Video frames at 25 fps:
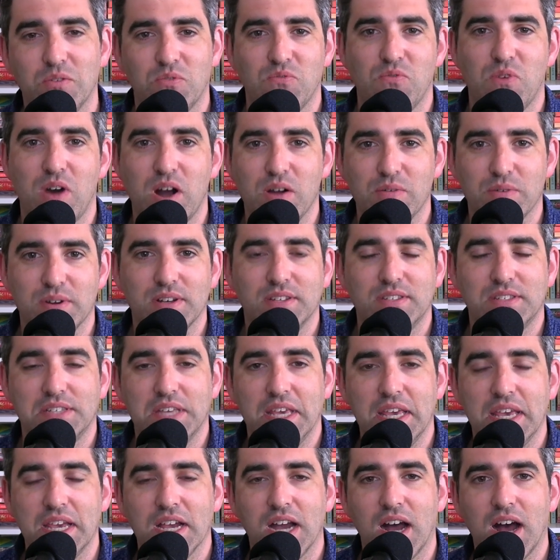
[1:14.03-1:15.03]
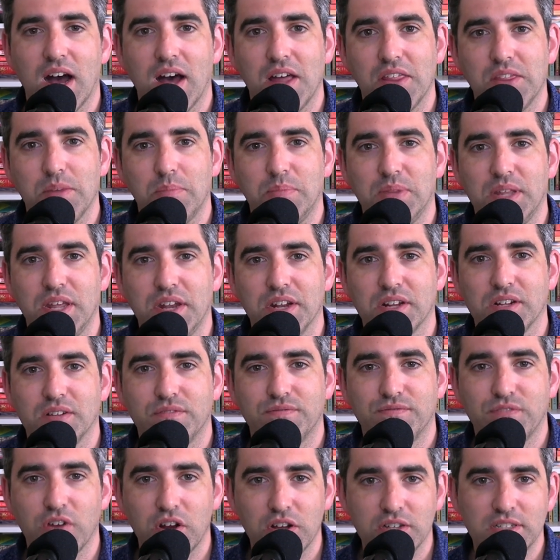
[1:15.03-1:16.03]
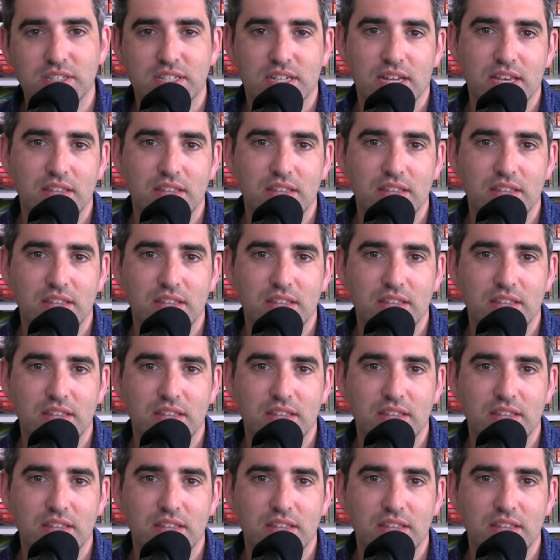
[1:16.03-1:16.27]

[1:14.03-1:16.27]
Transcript: what we're seeing on the political front.